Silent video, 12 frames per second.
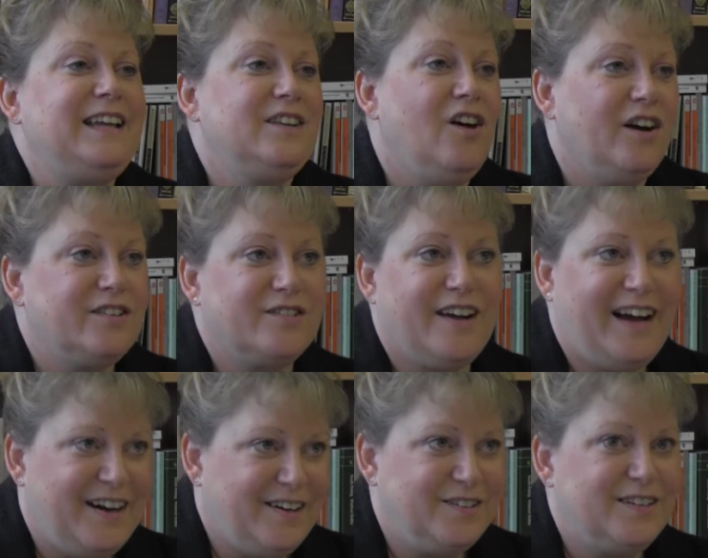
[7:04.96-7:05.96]
he locks her
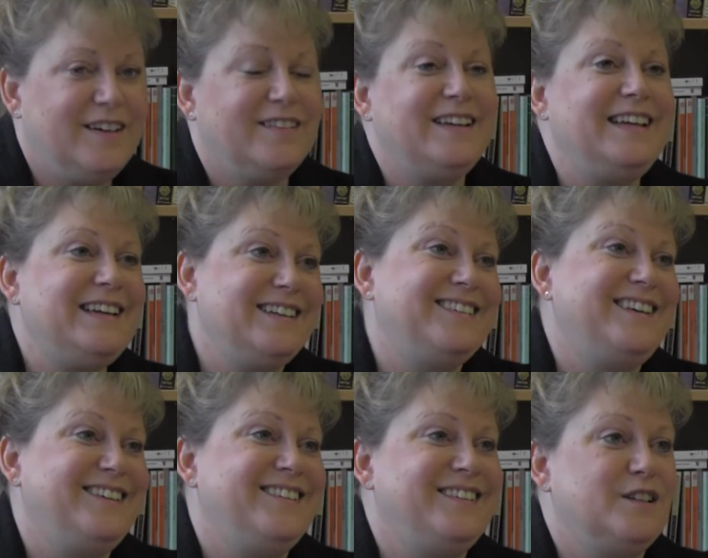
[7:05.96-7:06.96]
out, then he can
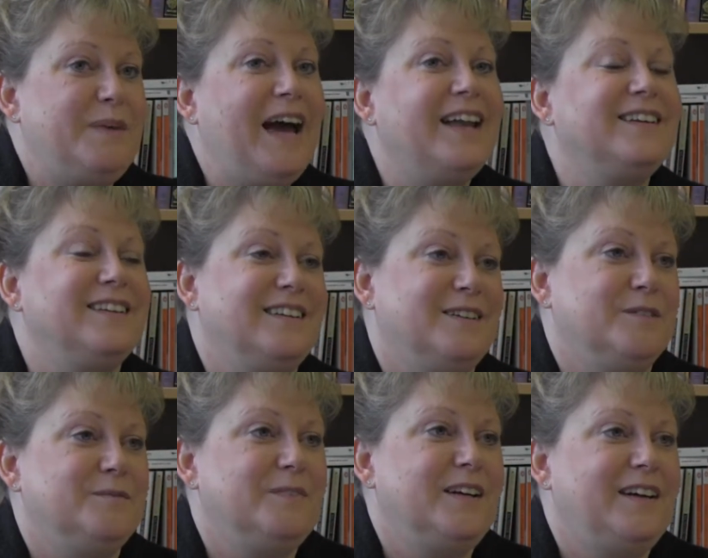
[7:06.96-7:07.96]
say she's abandoned
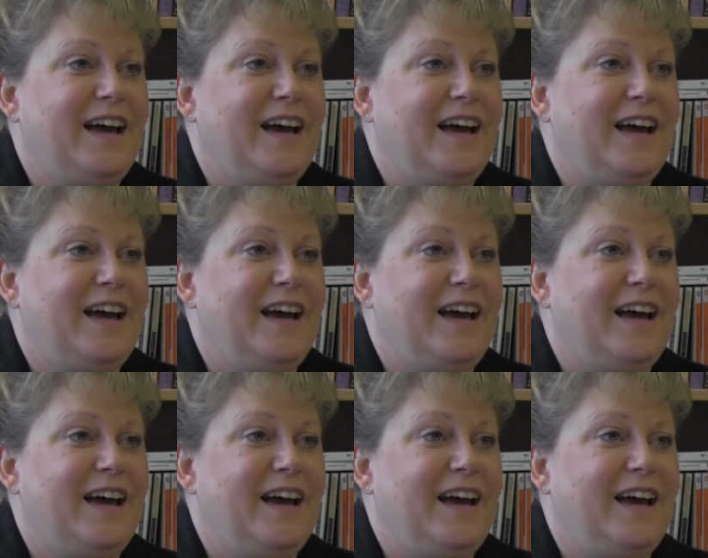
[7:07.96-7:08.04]
him,